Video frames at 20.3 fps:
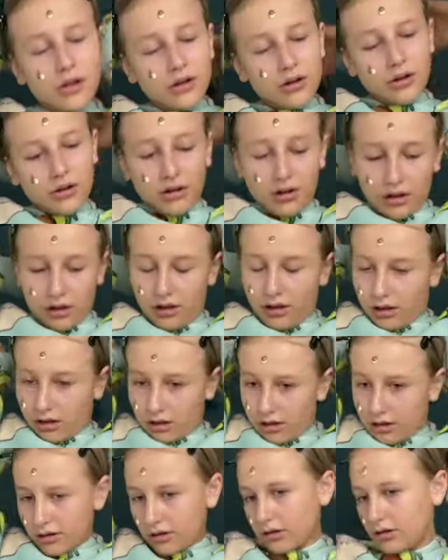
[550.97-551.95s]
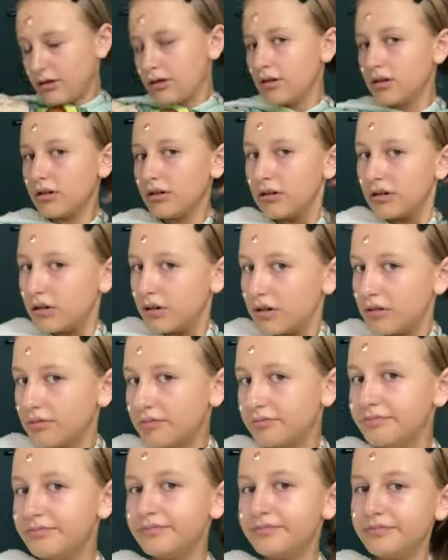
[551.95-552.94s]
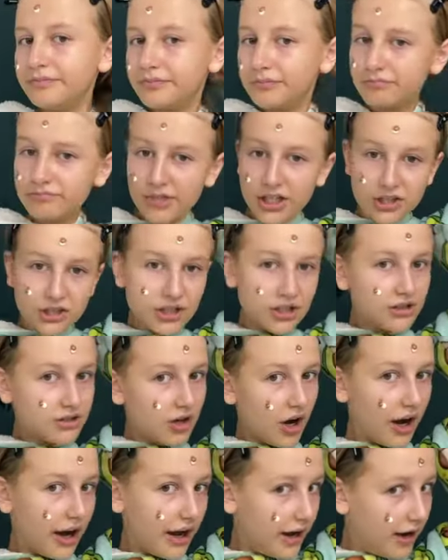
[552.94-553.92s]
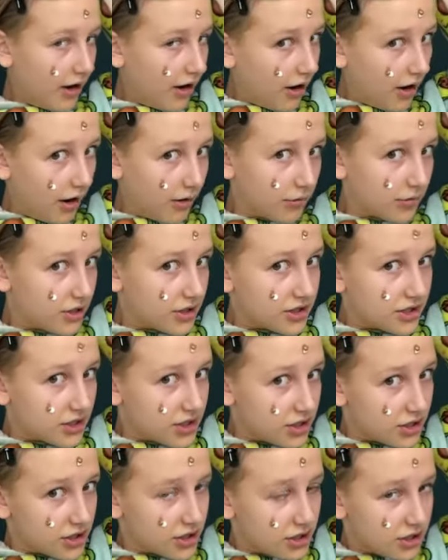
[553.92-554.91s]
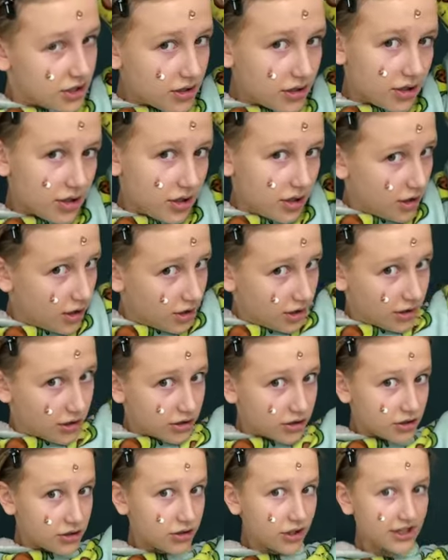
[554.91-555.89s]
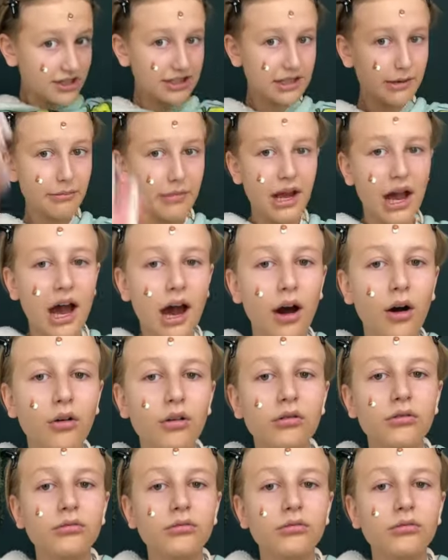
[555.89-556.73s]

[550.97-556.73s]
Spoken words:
Oh, I'm literally tying it up because it's just stressing me out.